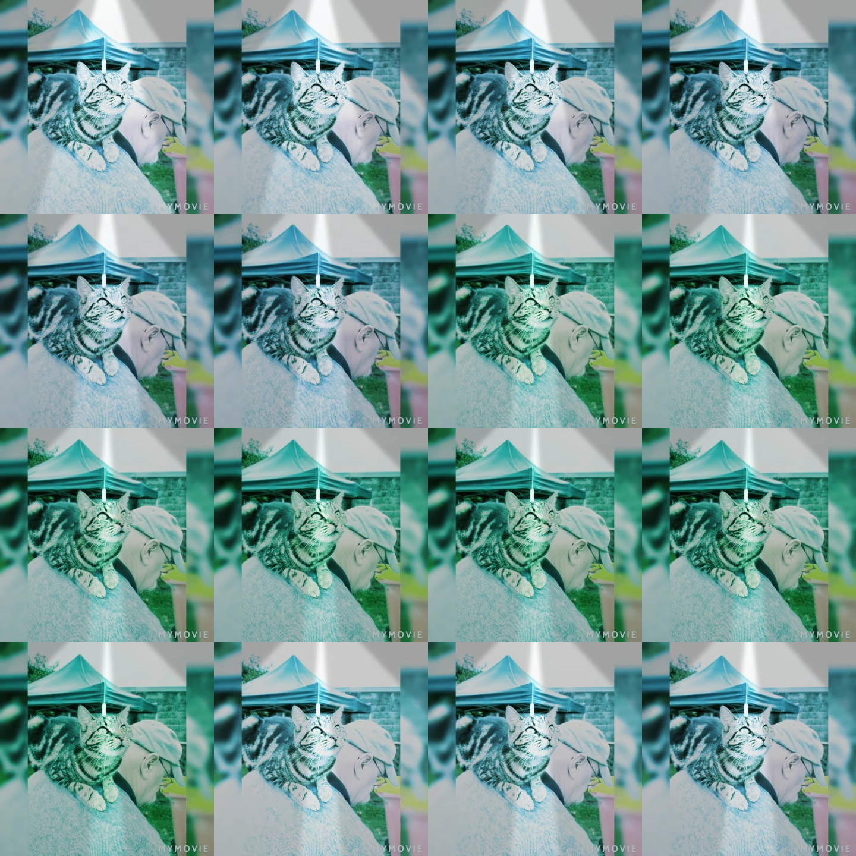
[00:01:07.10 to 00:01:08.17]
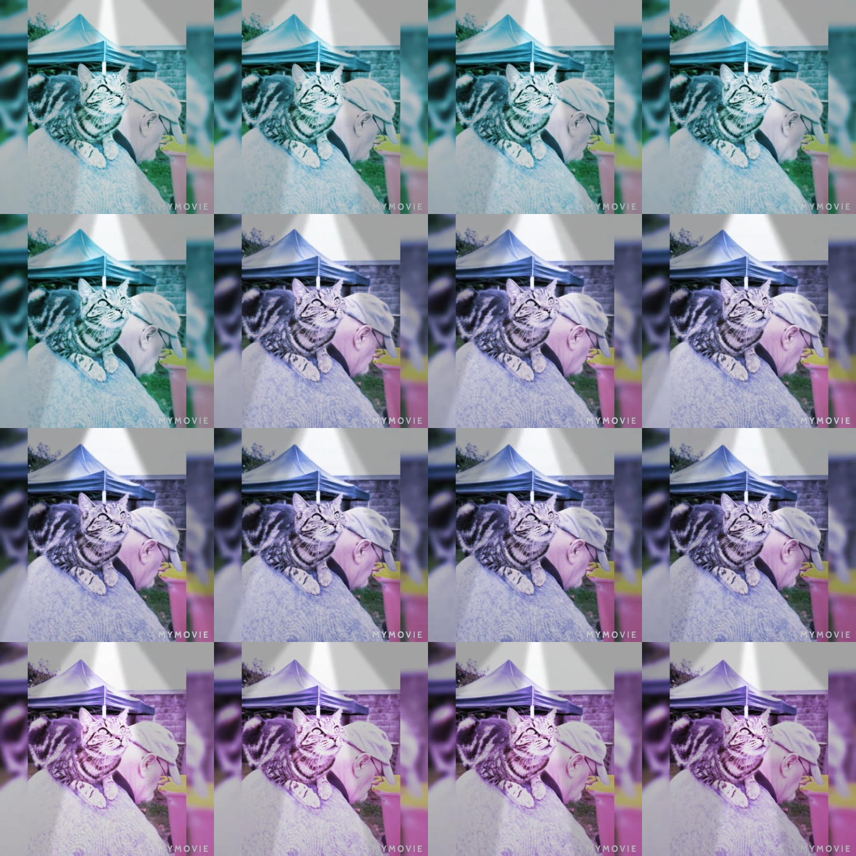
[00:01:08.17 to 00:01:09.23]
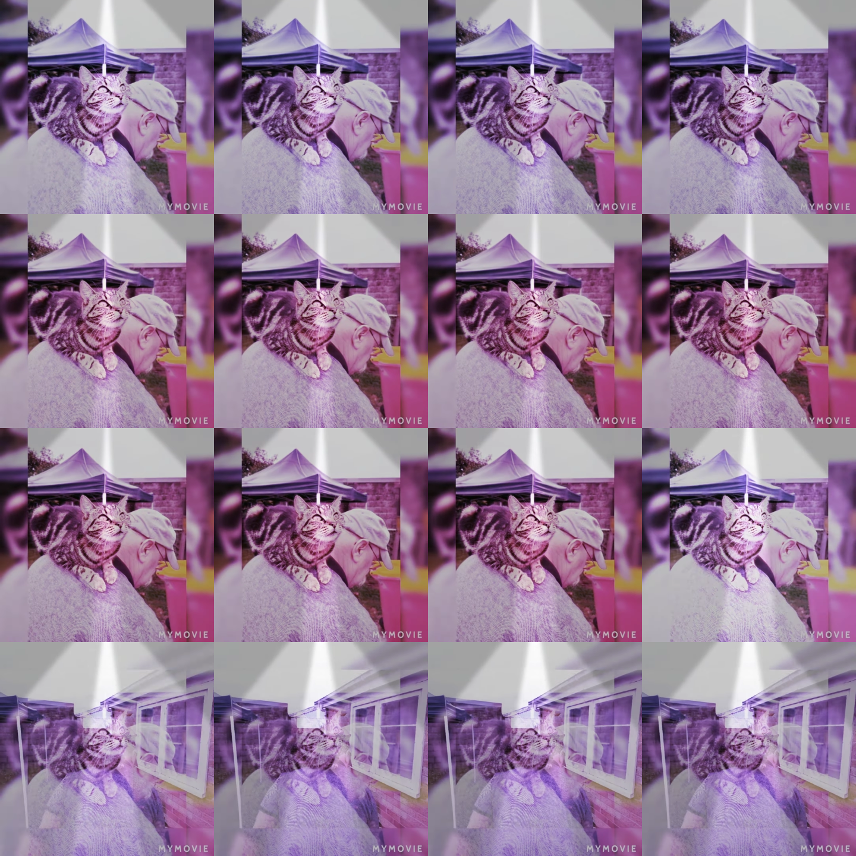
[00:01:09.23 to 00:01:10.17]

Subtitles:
No face is visible, so there are no lips to read.